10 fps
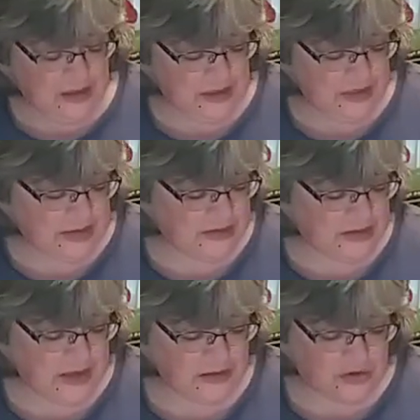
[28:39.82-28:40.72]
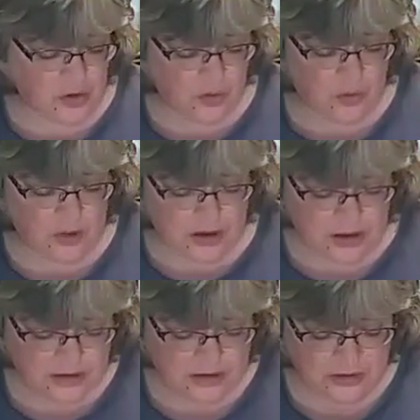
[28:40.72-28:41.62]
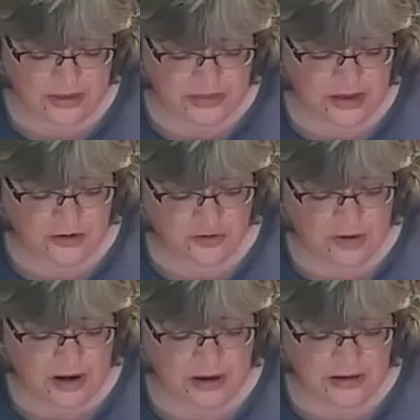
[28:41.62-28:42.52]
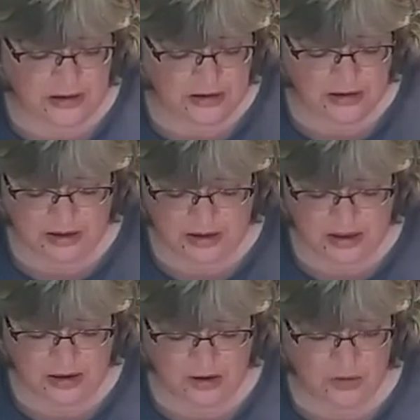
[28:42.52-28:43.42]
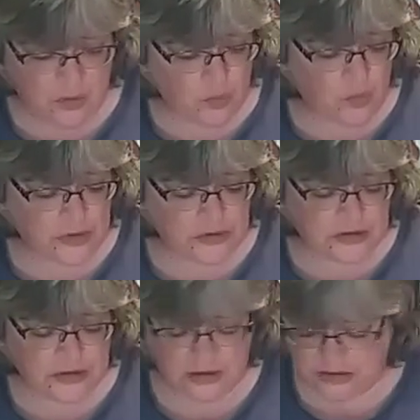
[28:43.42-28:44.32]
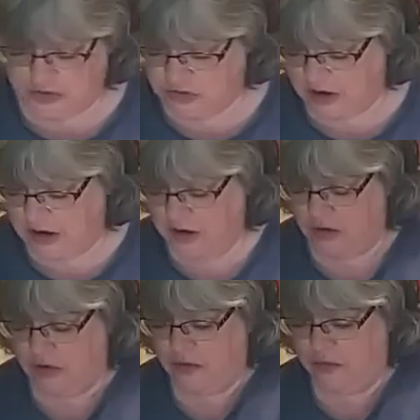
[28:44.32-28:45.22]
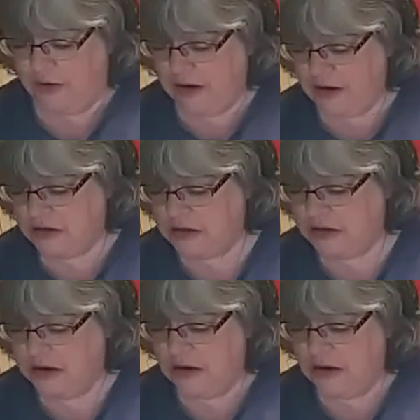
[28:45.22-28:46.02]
that. So I'm going to let that dry, and once it's dry on the front,